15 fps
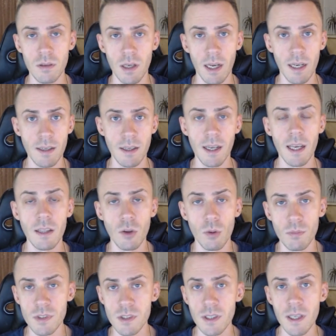And again,
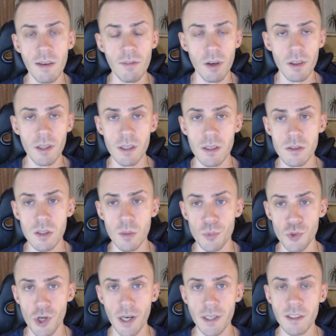obviously everything is
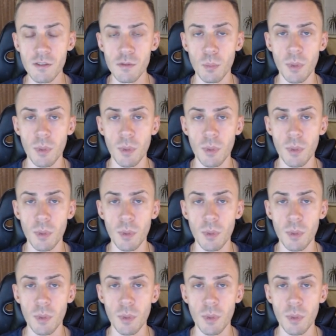subjective,